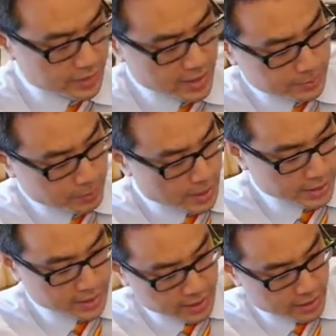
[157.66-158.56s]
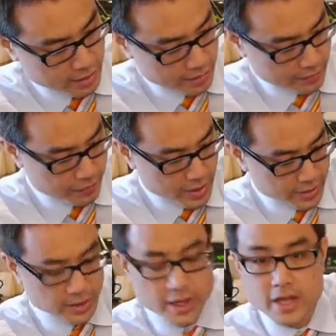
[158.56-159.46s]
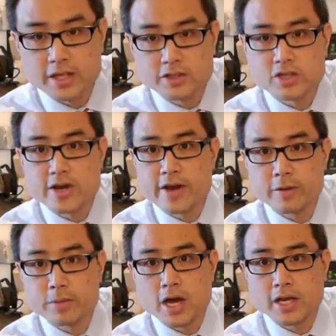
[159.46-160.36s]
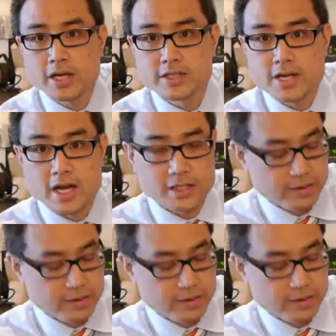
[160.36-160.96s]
sized pocket here in the front. It's a generic pocket, it's not